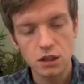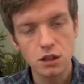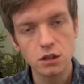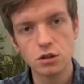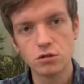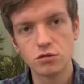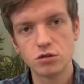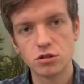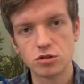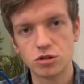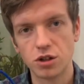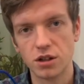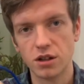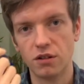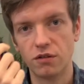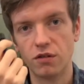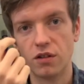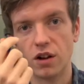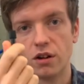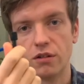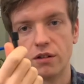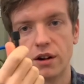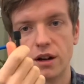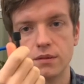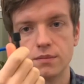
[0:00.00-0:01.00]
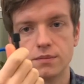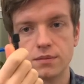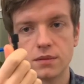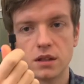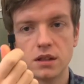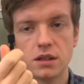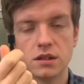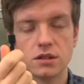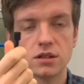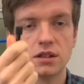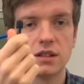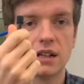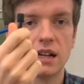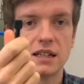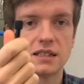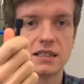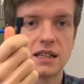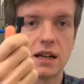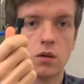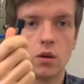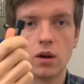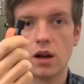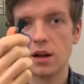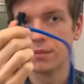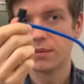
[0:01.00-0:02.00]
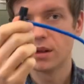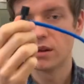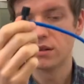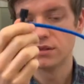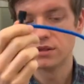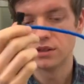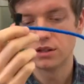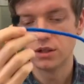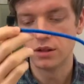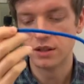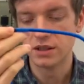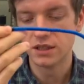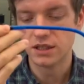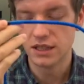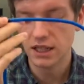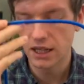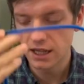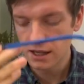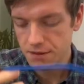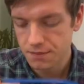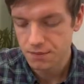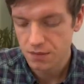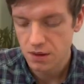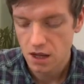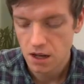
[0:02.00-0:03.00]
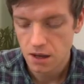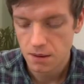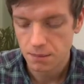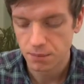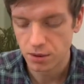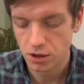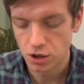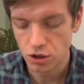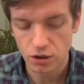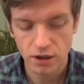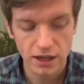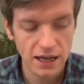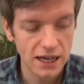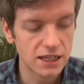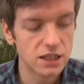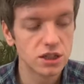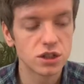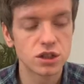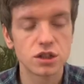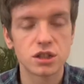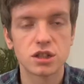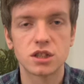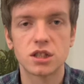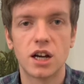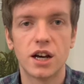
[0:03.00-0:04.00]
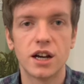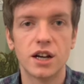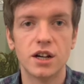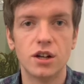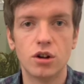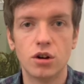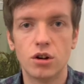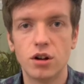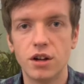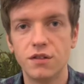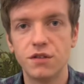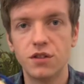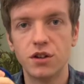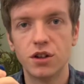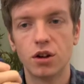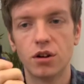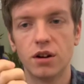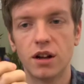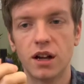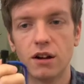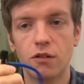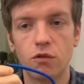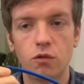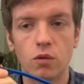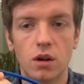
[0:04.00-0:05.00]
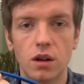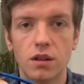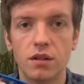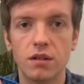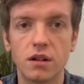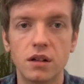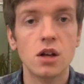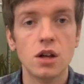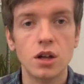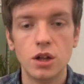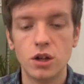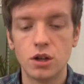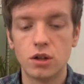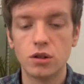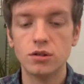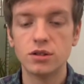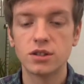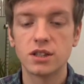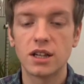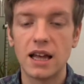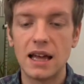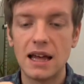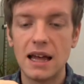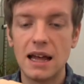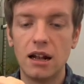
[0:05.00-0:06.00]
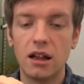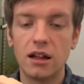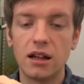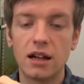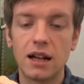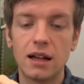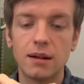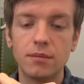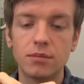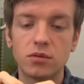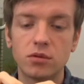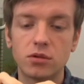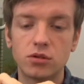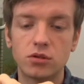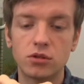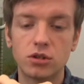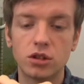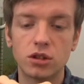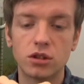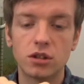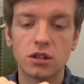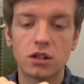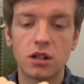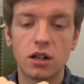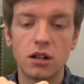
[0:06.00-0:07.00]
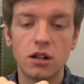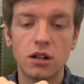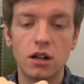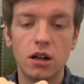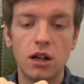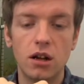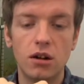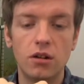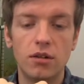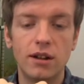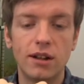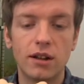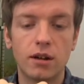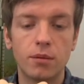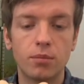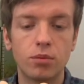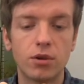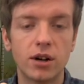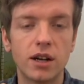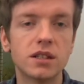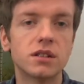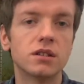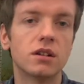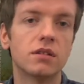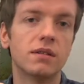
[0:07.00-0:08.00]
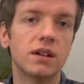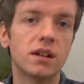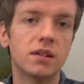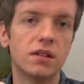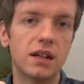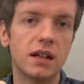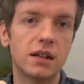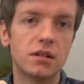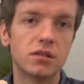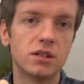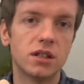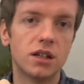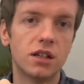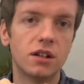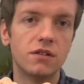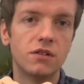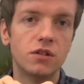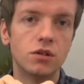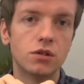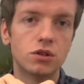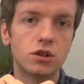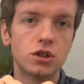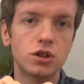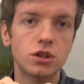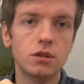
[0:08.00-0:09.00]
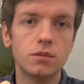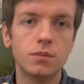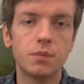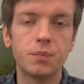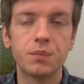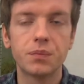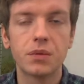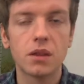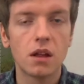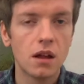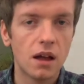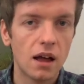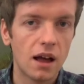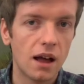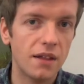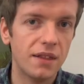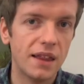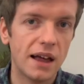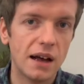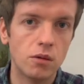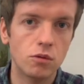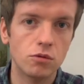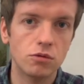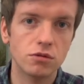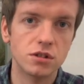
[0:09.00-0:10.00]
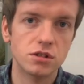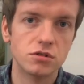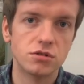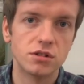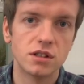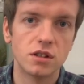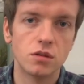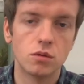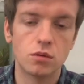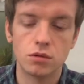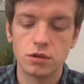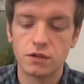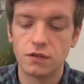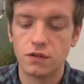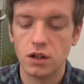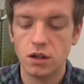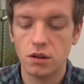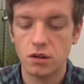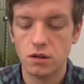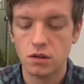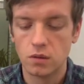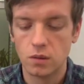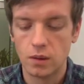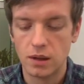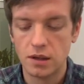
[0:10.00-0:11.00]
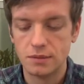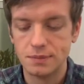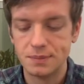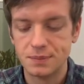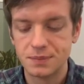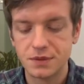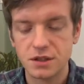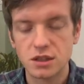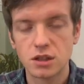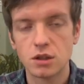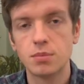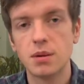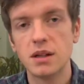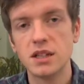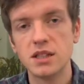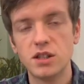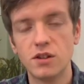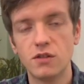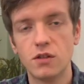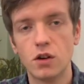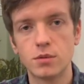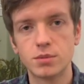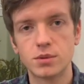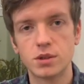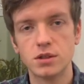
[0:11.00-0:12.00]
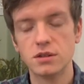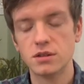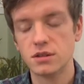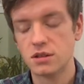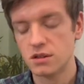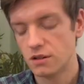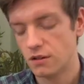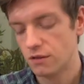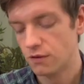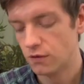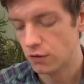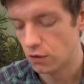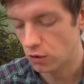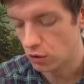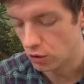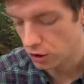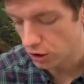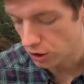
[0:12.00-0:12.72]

to restrict the flow rate. So that's how I'm going to do it today, but you can just tie a knot if you don't have one. You can also get airline clamps, which will just slowly compress around the outside of your tube, and that will restrict water flow as well. So plenty of options for